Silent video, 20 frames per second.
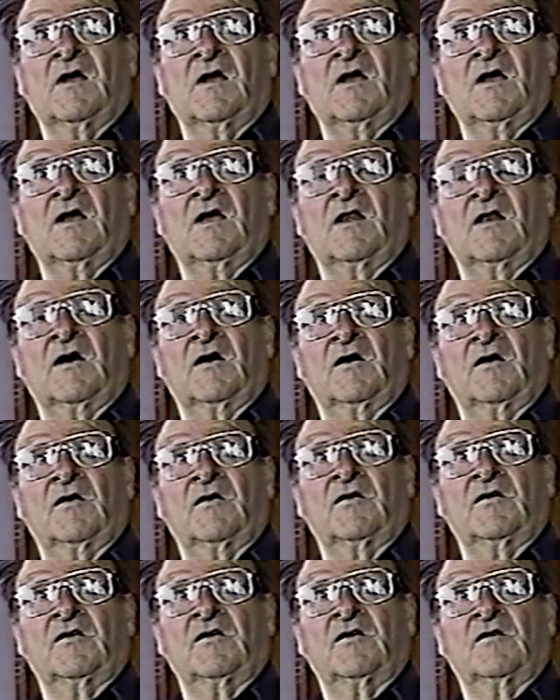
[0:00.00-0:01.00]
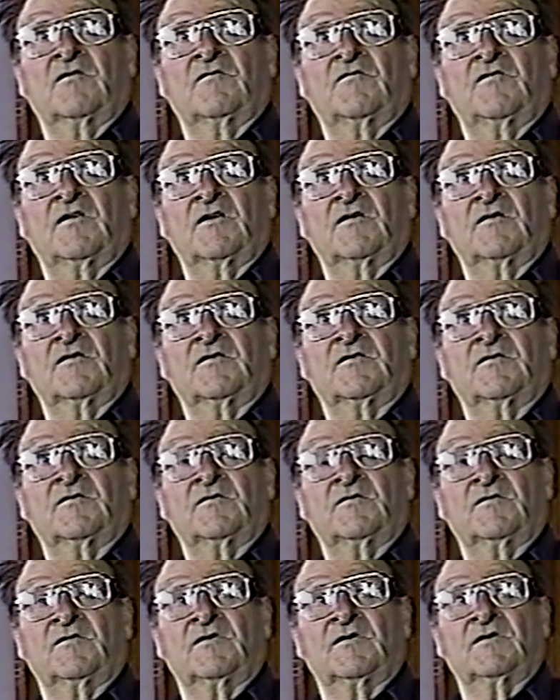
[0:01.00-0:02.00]
And I hired a young feller
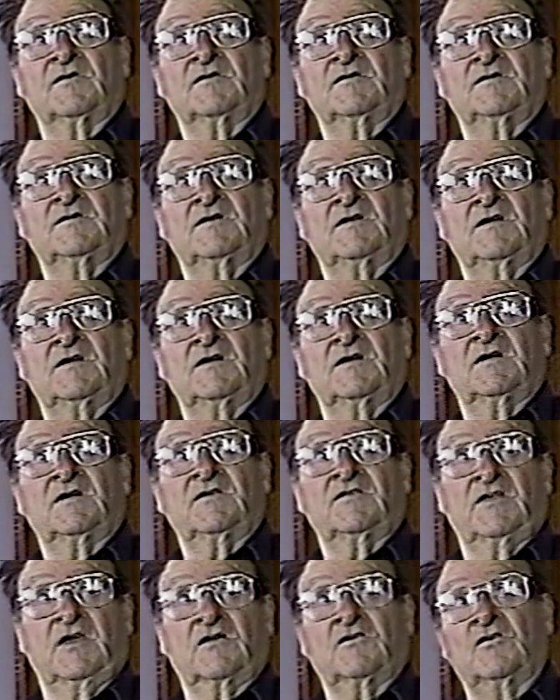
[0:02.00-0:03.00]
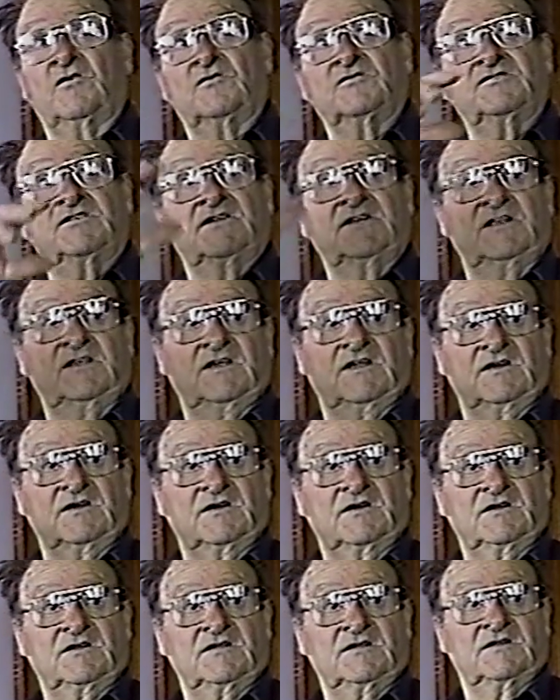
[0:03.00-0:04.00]
to, they closed it in.
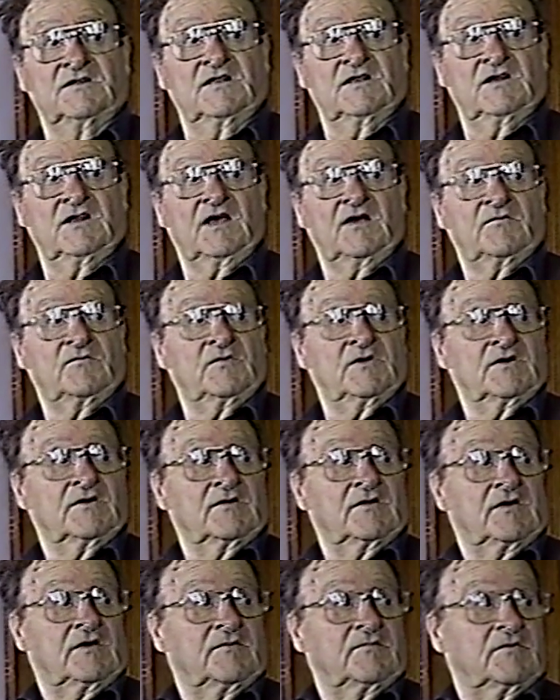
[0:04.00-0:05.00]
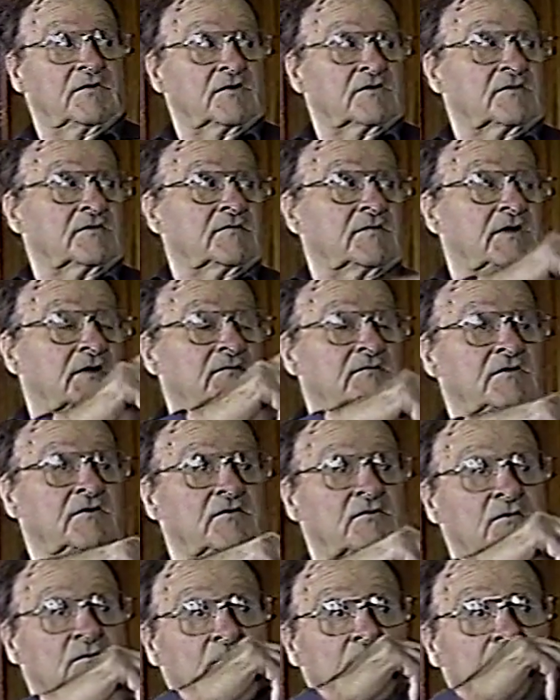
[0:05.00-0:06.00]
And then that winter I worked around the
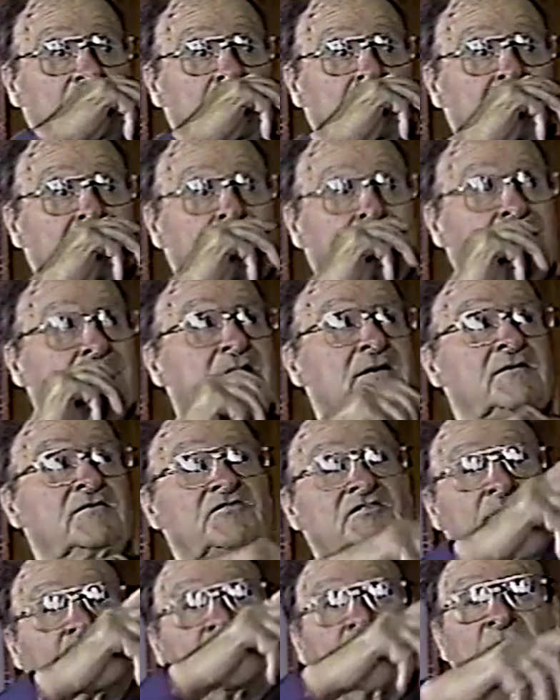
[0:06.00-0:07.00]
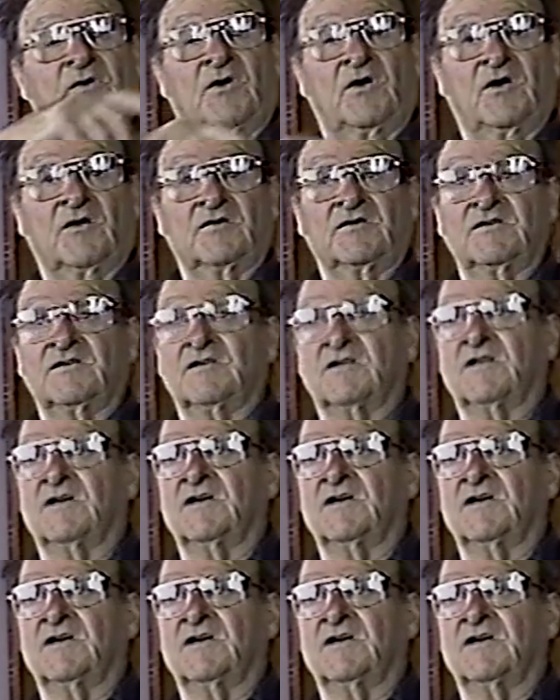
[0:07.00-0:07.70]
doors and gyprock, and